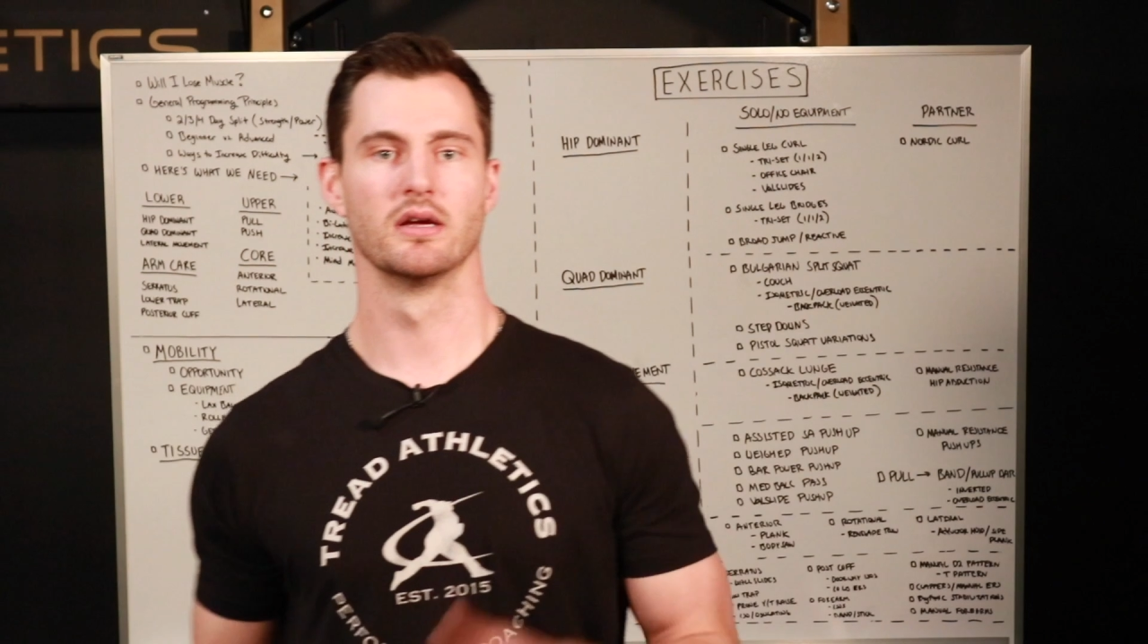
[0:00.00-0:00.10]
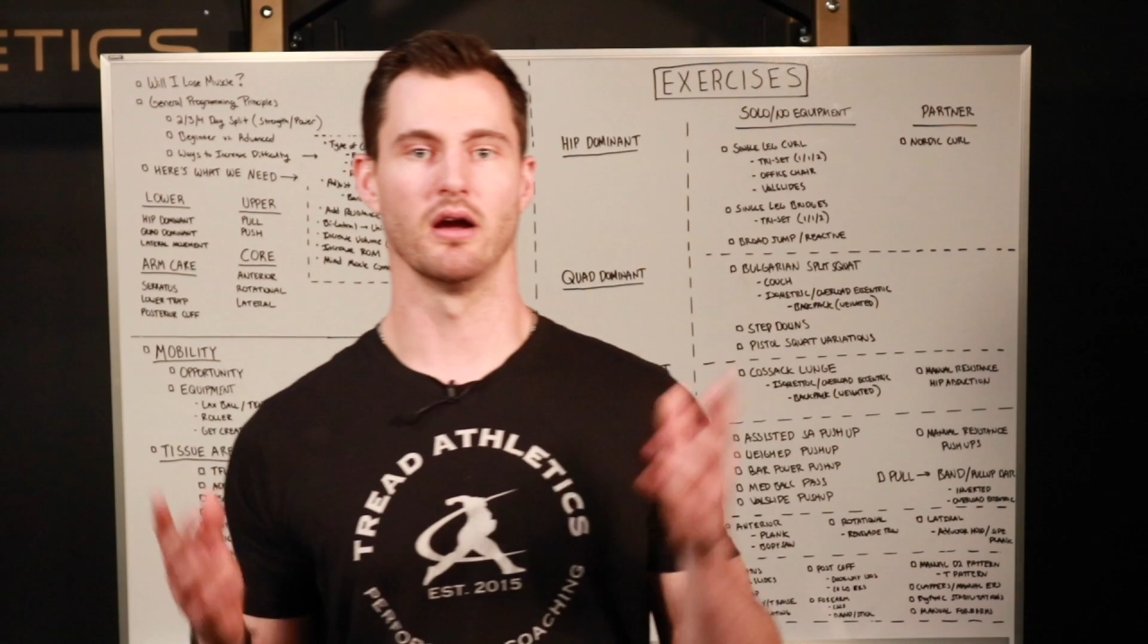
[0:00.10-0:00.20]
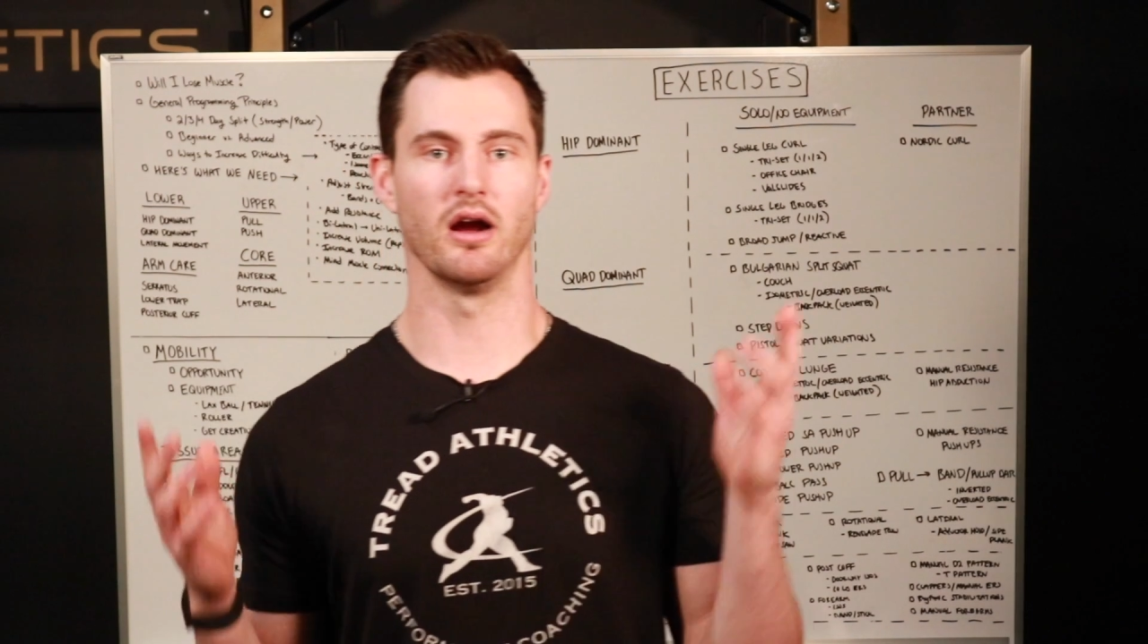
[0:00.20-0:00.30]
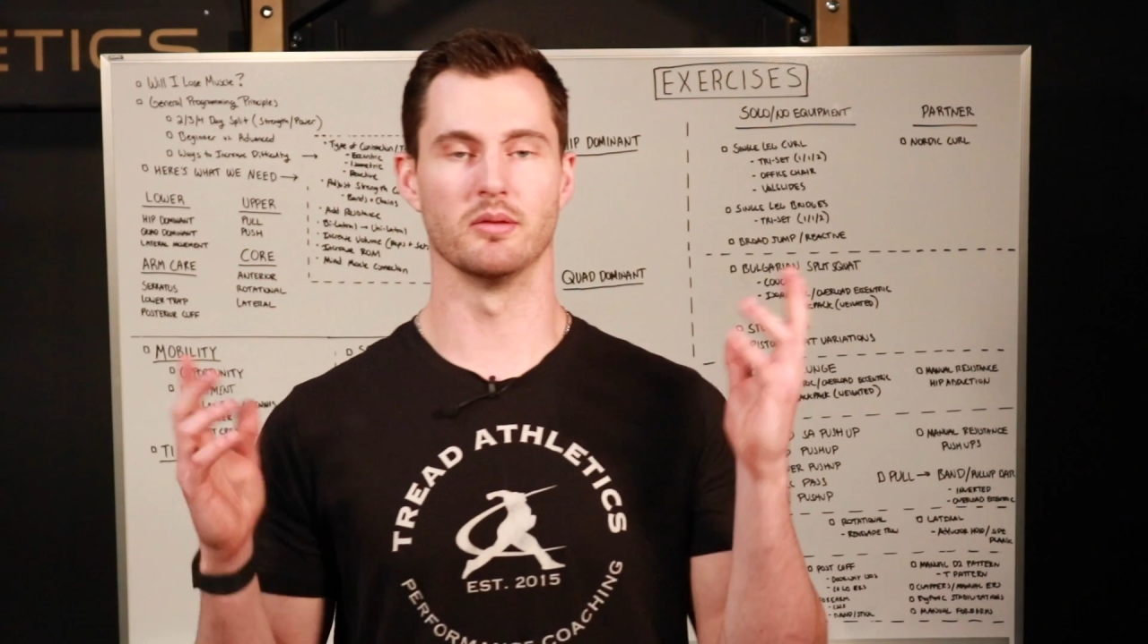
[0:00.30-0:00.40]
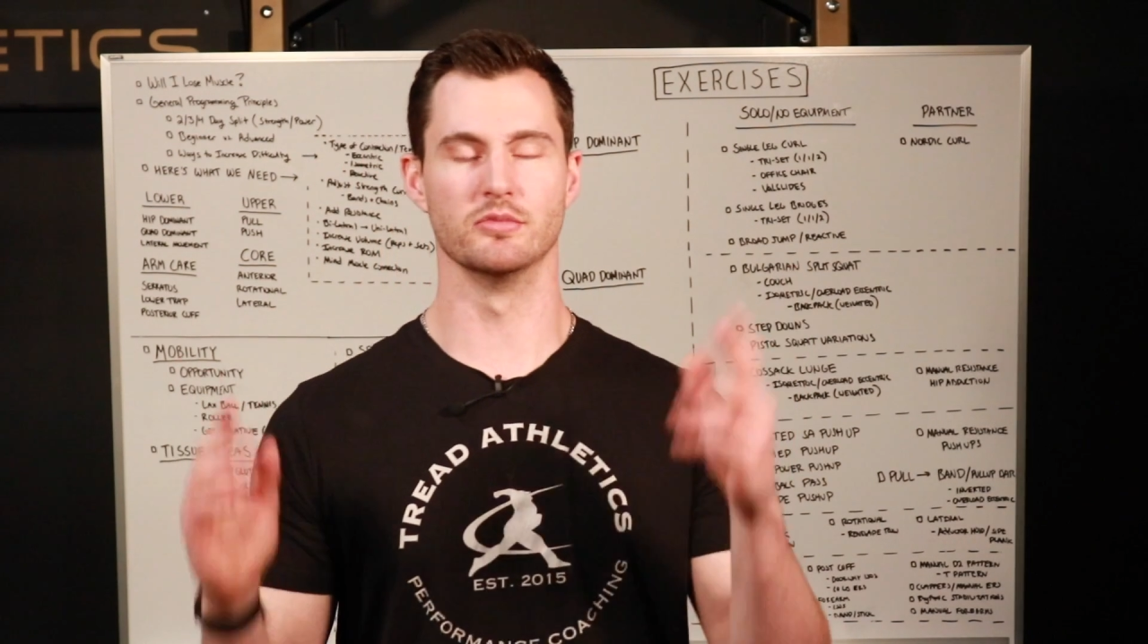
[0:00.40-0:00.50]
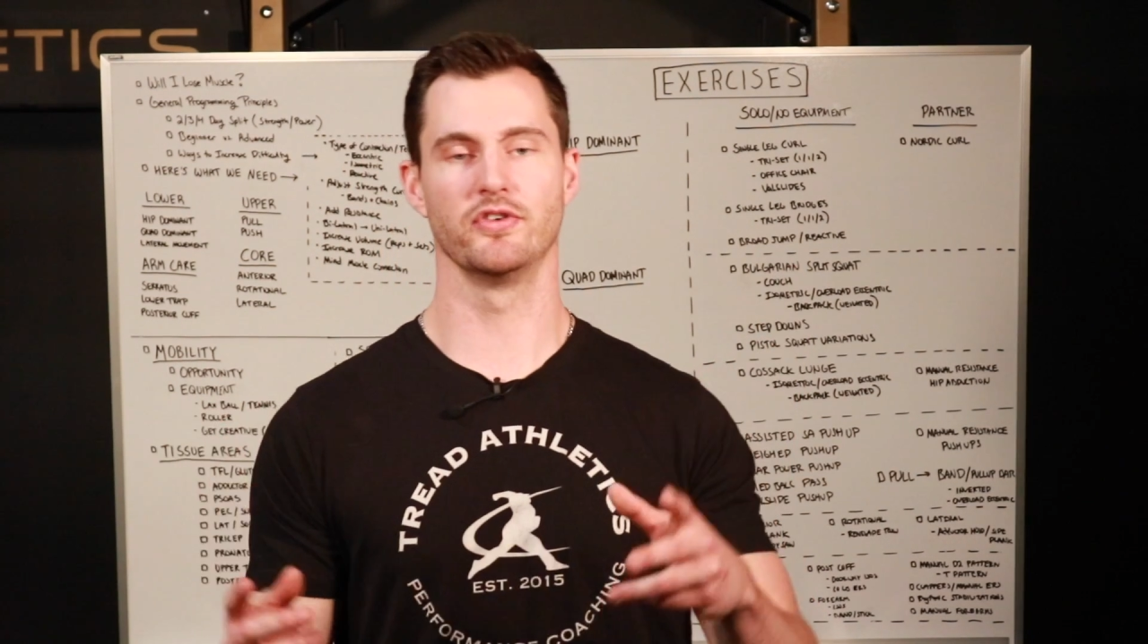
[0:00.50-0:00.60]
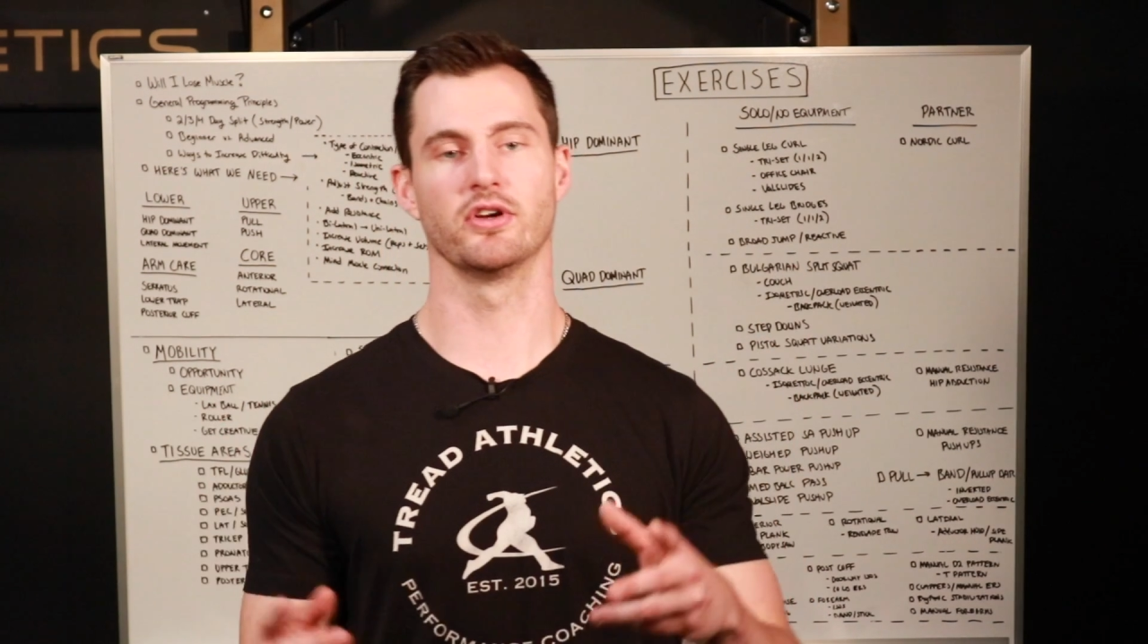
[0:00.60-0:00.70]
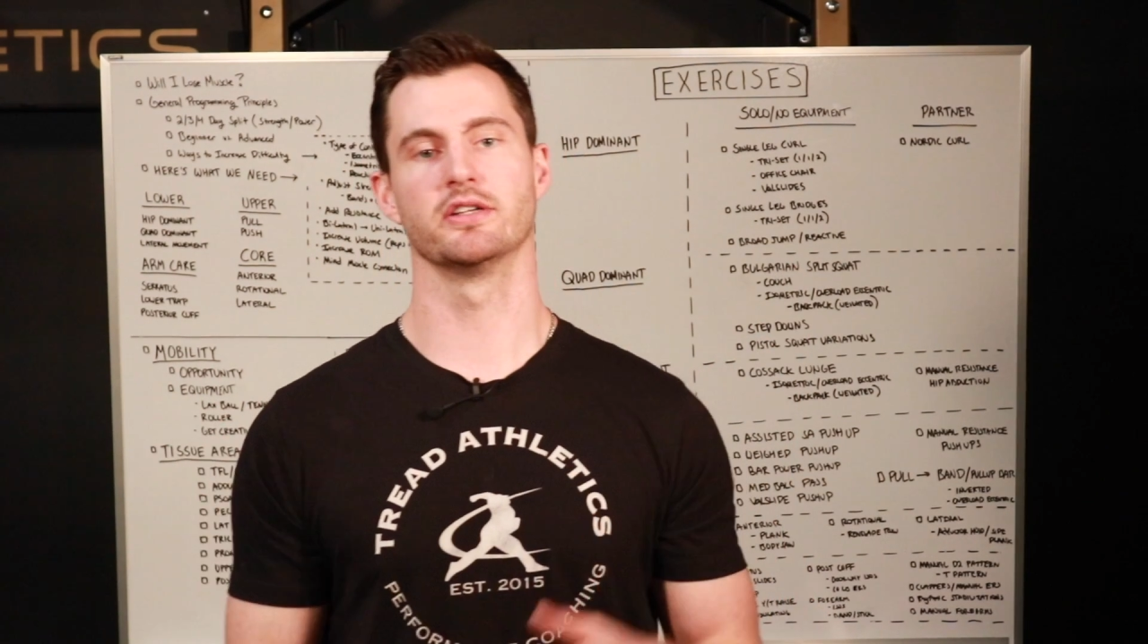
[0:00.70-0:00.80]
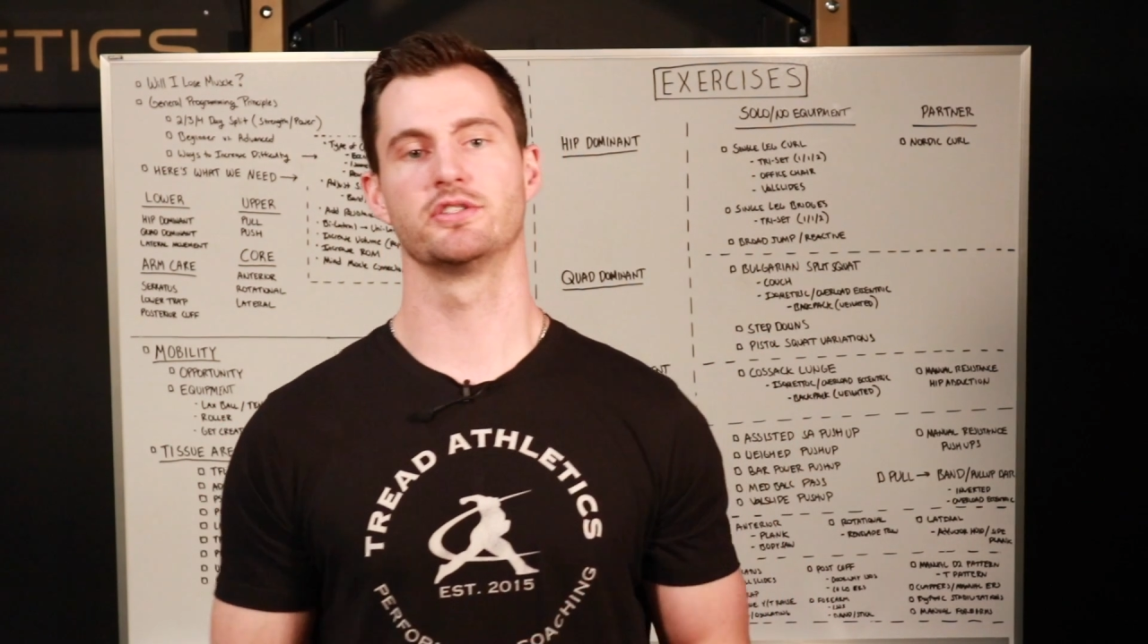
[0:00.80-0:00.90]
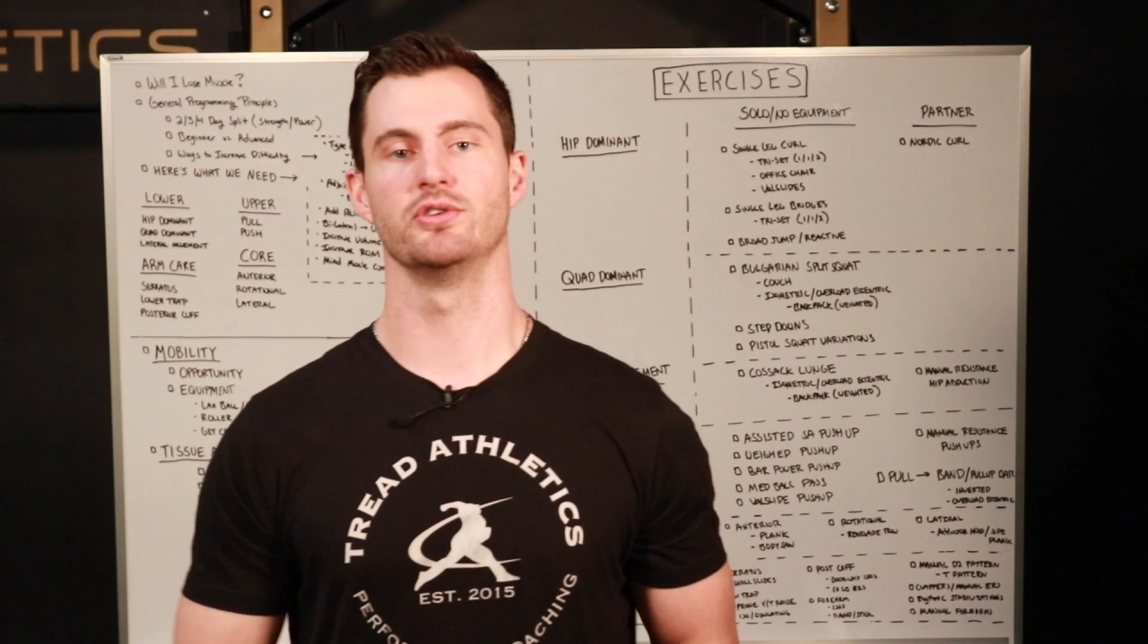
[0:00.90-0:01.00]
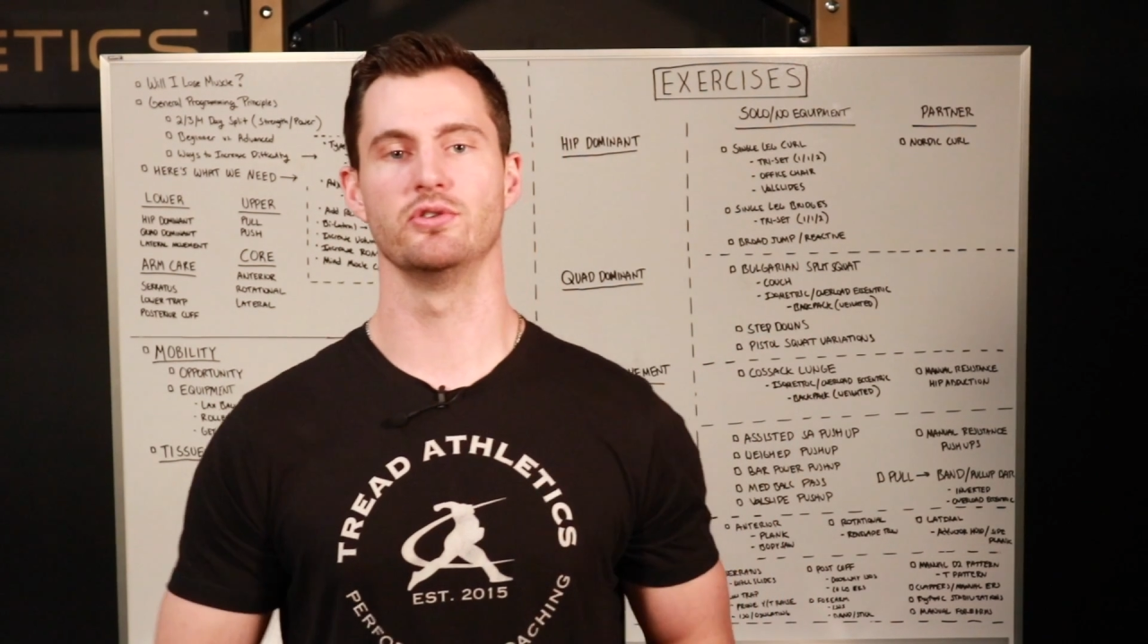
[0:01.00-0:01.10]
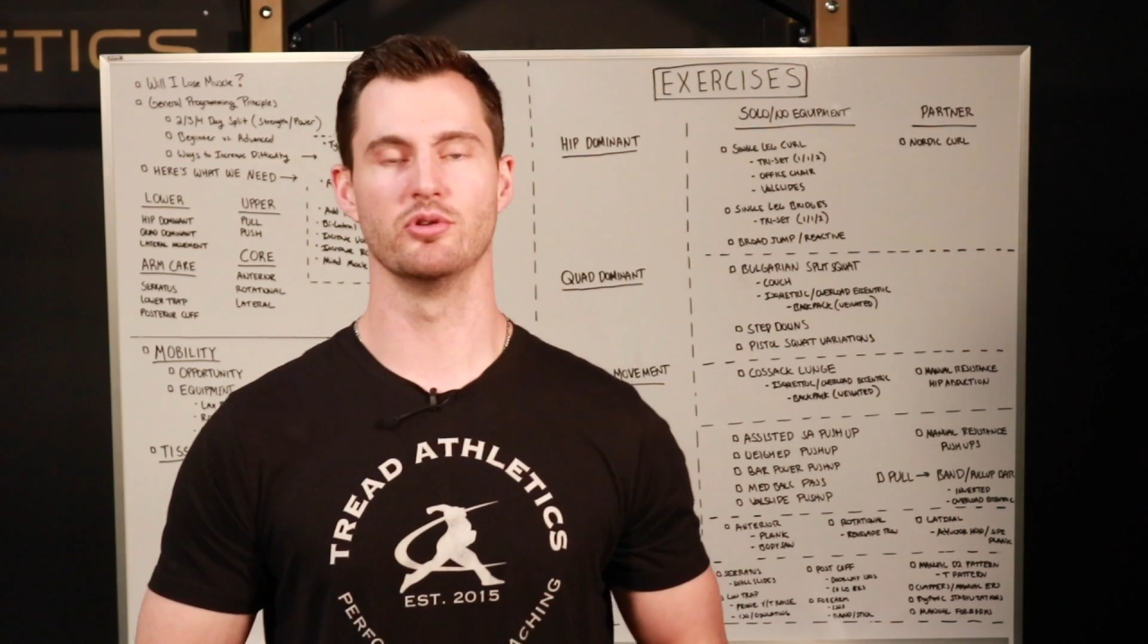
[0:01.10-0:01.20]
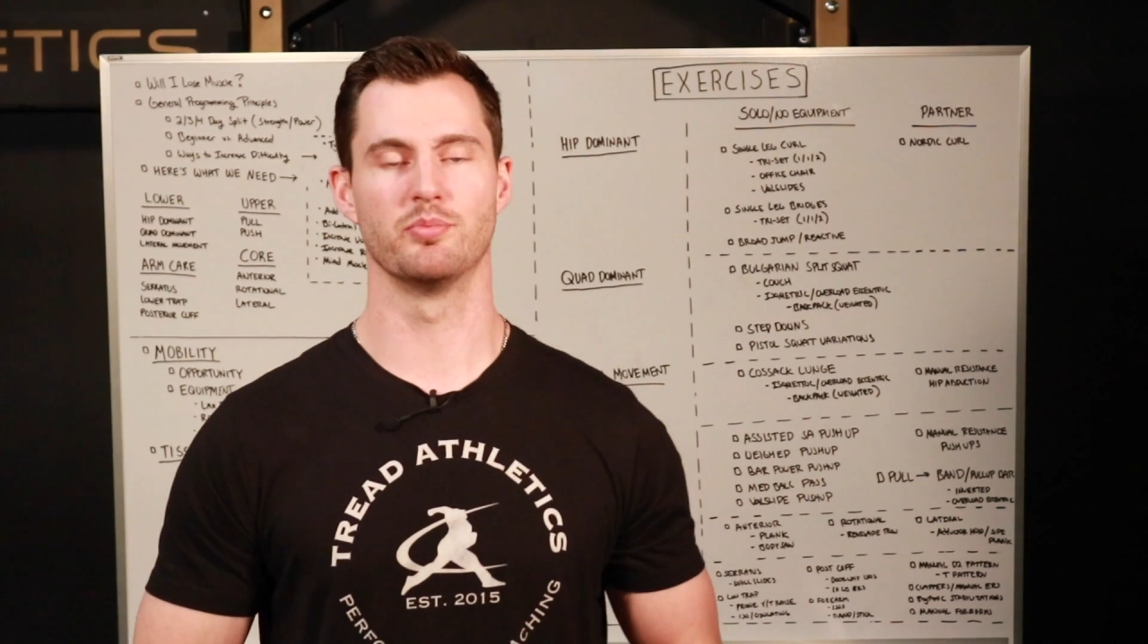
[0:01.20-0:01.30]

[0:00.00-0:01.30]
All right, moving on to